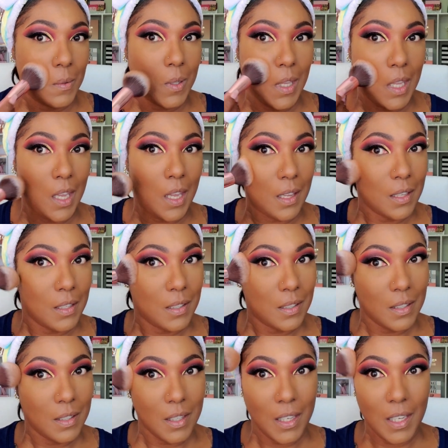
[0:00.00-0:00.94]
yeah,
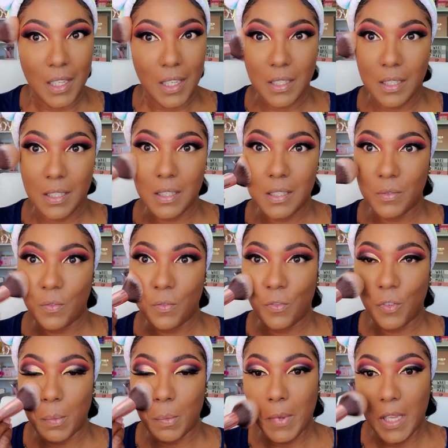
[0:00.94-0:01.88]
it's
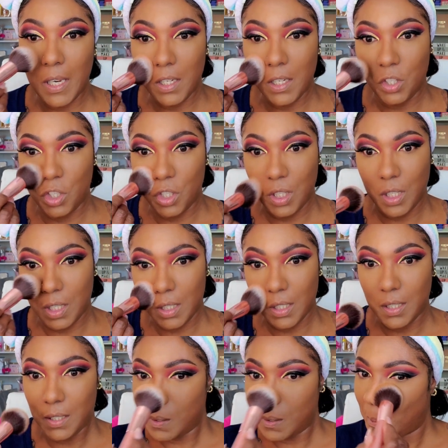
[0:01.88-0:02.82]
for me to
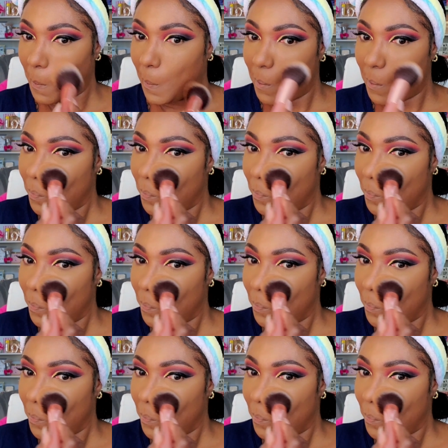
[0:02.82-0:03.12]
just